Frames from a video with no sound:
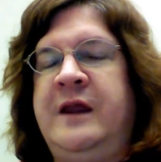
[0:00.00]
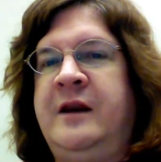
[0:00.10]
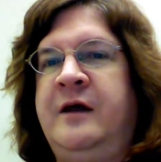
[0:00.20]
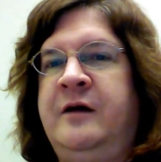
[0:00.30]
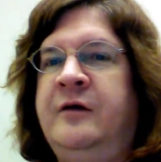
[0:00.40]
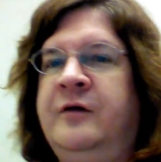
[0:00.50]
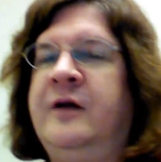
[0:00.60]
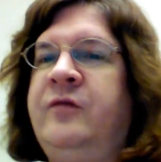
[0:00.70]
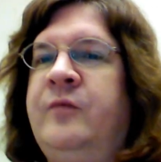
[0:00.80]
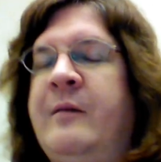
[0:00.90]
Enid
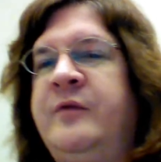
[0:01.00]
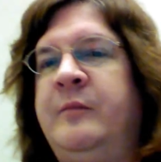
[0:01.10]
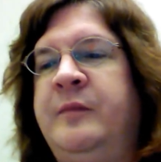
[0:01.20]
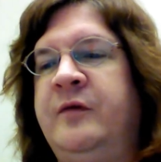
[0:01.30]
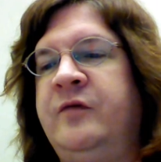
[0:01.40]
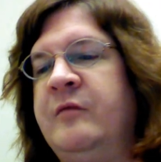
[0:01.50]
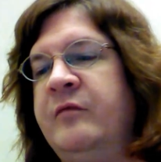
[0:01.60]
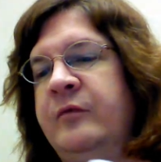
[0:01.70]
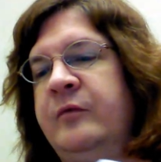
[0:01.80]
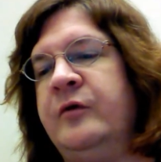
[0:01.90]
who gets wrapped up in
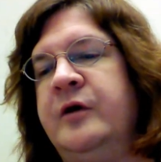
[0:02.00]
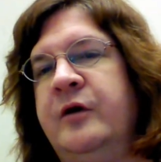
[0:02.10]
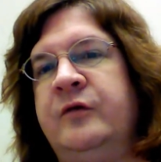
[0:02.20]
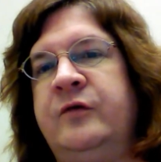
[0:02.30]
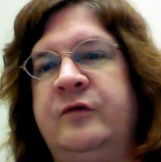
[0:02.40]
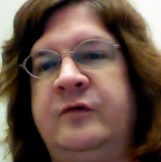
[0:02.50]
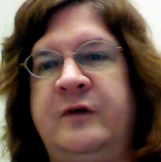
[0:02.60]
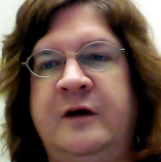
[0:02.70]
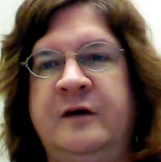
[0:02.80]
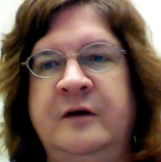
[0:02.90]
some of the road ghosts'